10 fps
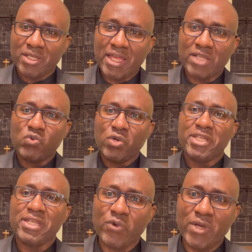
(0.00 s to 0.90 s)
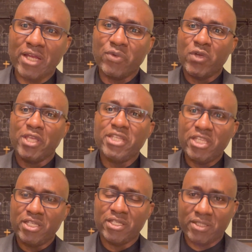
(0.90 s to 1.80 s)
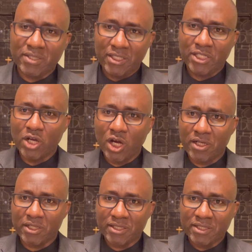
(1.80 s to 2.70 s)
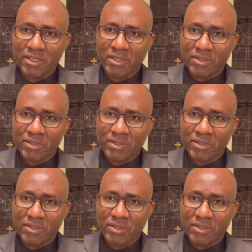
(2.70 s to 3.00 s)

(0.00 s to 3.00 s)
that we need in order